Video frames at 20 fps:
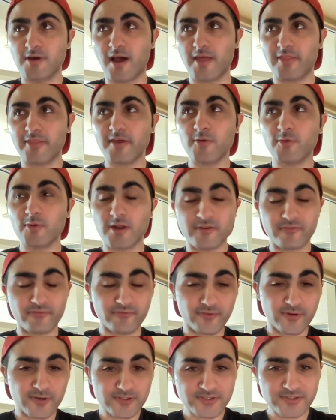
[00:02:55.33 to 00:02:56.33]
I think when I
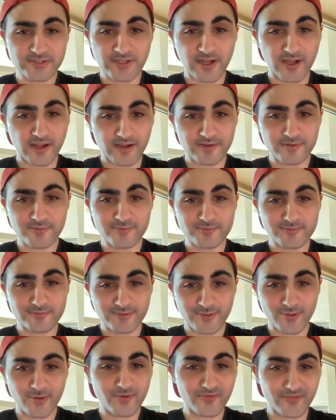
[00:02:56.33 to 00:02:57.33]
first saw
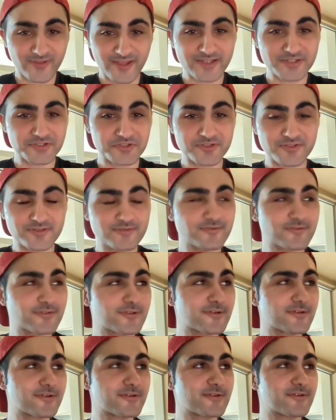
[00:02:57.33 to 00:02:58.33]
the notification,
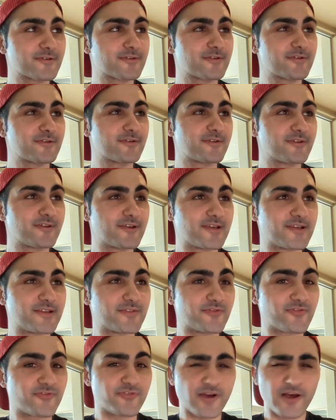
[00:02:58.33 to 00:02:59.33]

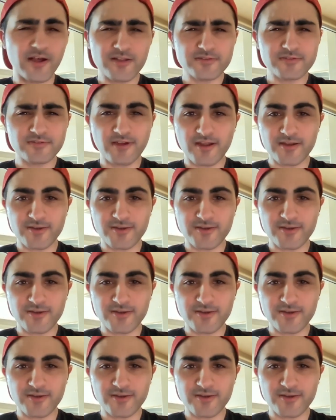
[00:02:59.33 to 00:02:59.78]
it felt